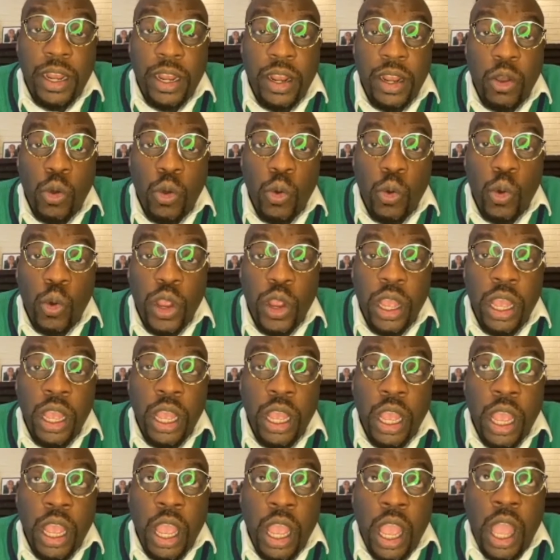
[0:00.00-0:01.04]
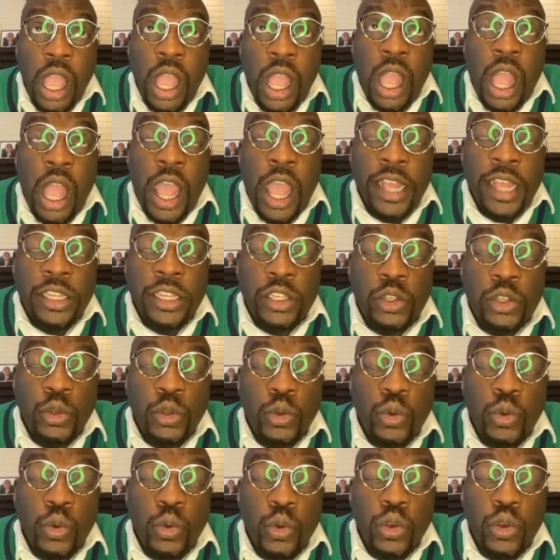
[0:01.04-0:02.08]
who has
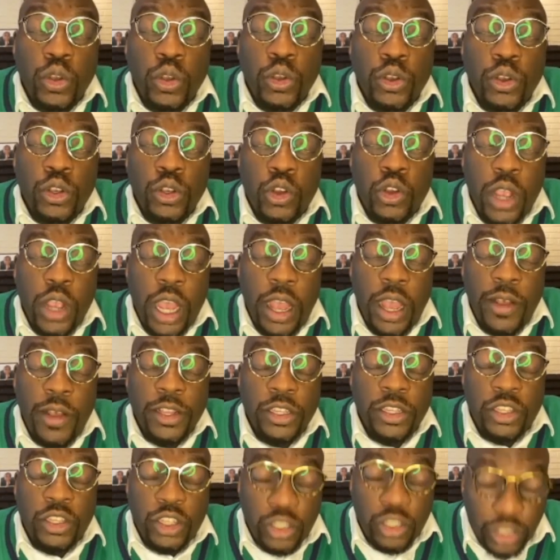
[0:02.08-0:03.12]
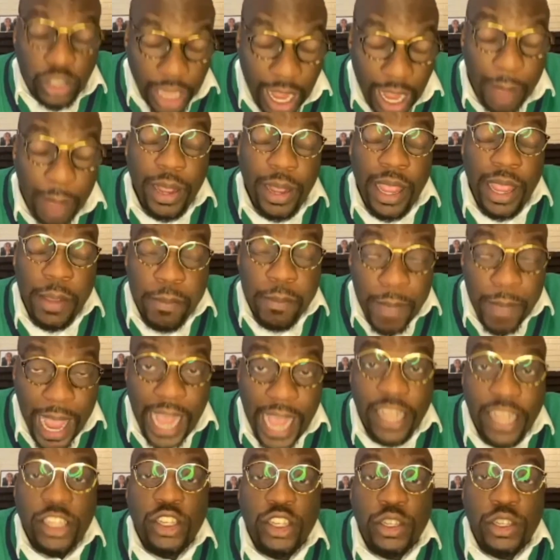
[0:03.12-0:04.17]
to stop a
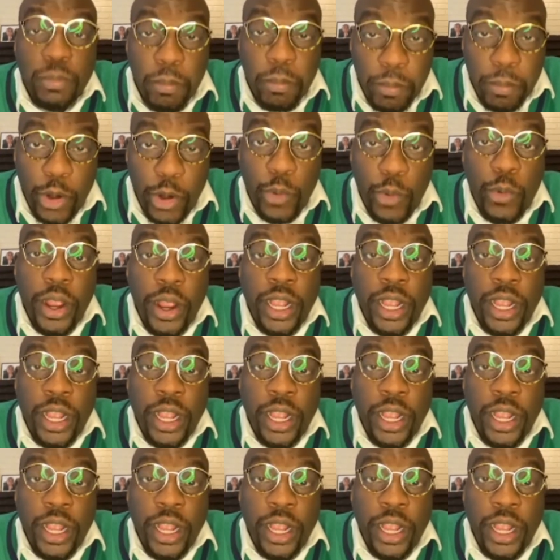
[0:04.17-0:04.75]
mass murdering